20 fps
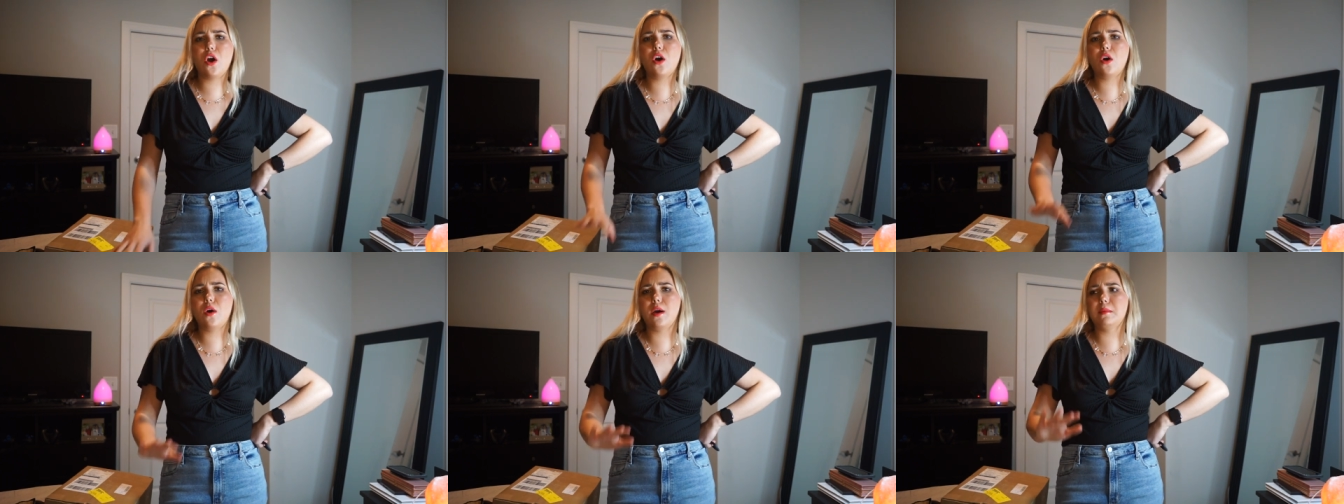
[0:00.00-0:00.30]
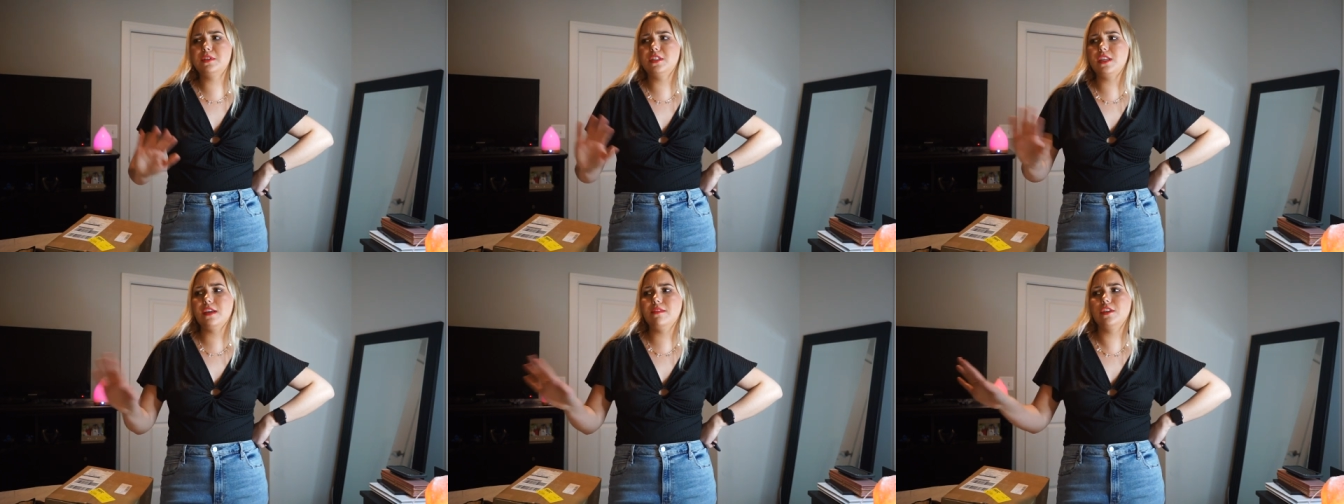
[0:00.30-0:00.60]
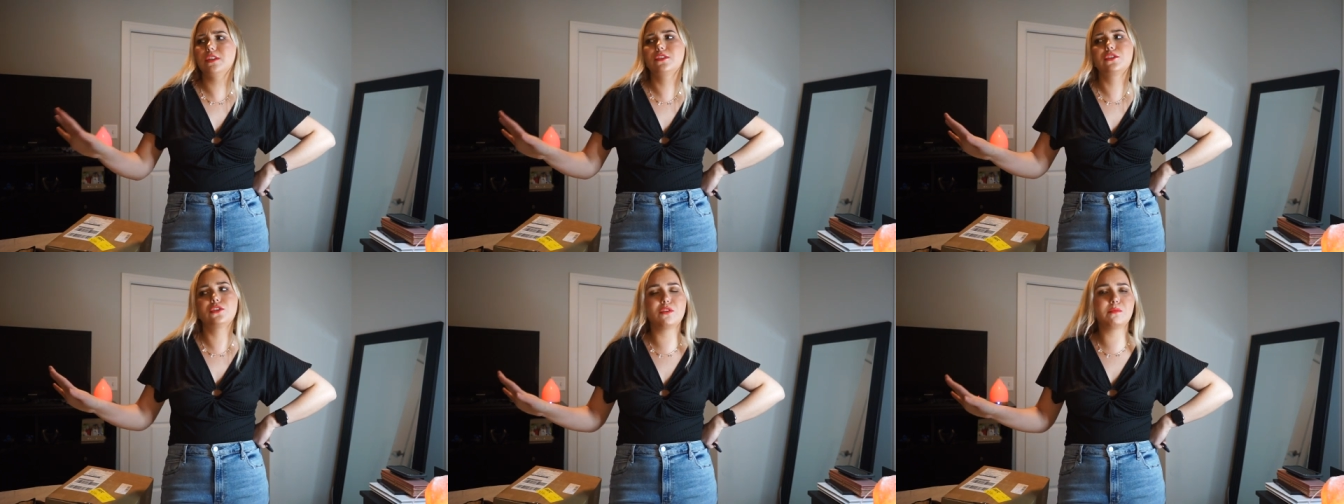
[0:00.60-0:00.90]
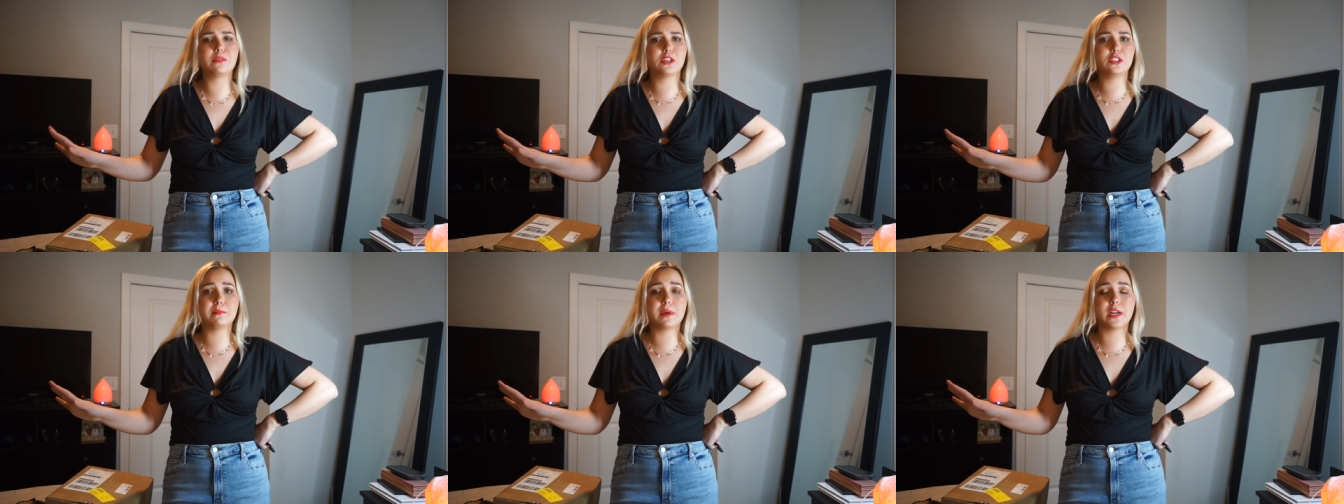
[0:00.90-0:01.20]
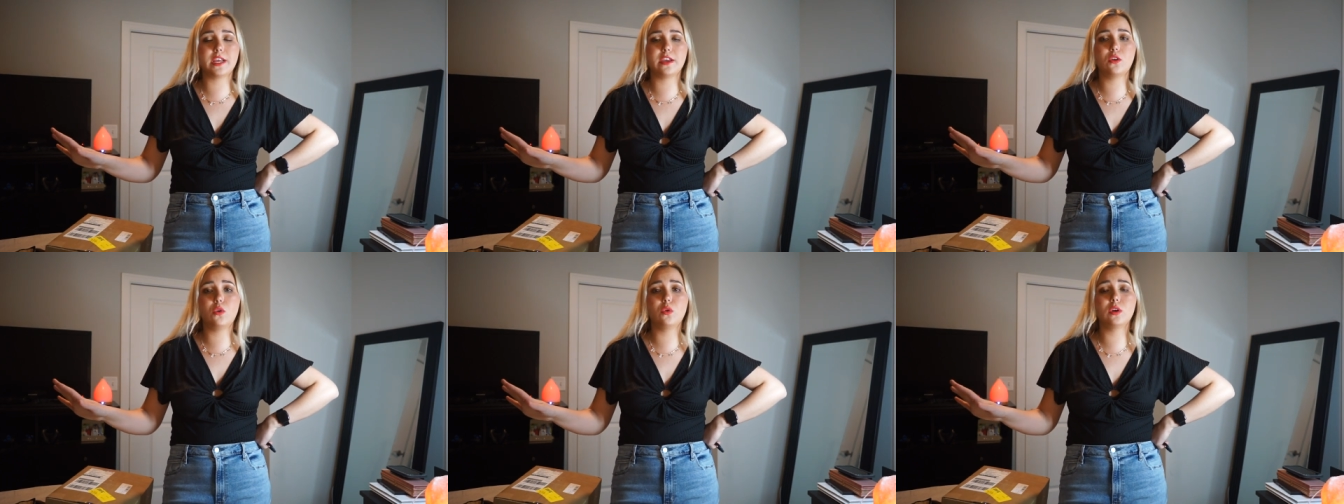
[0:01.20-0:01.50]
oh, I'm saving so much
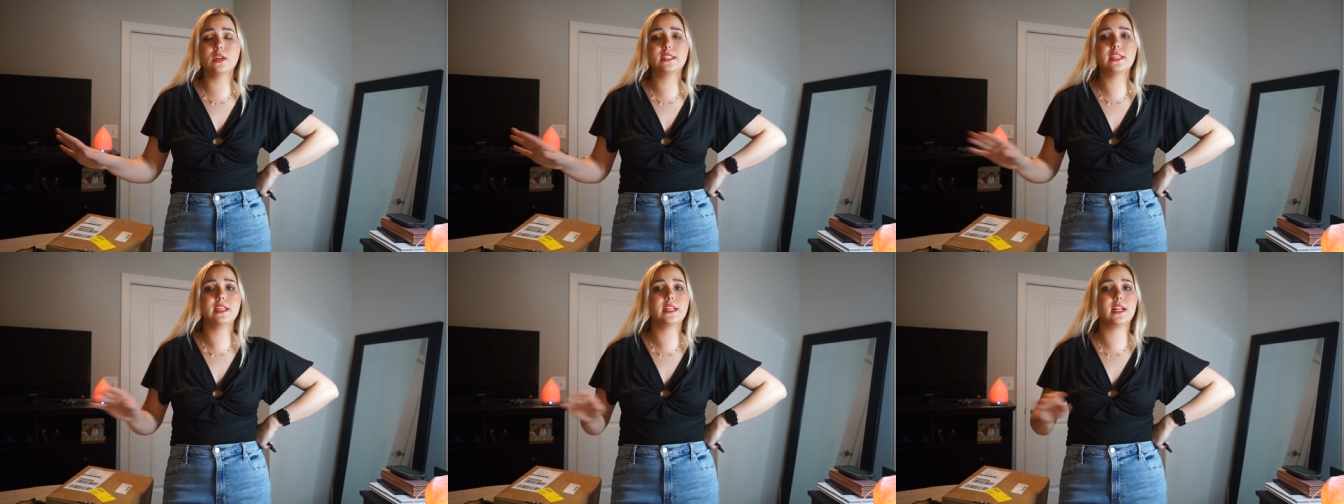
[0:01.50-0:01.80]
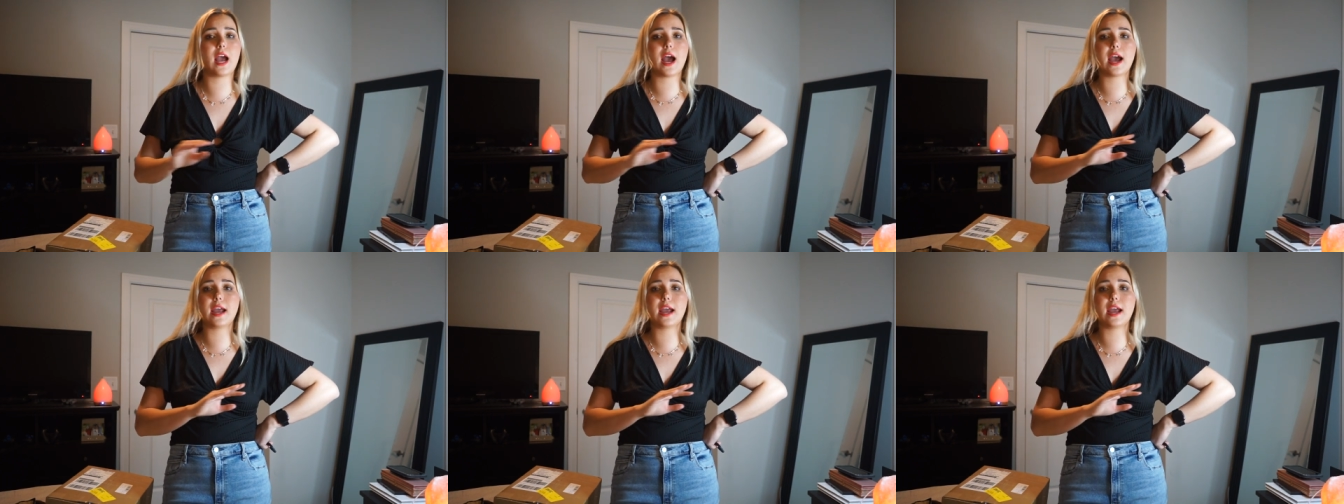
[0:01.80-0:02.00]
money in quarantine.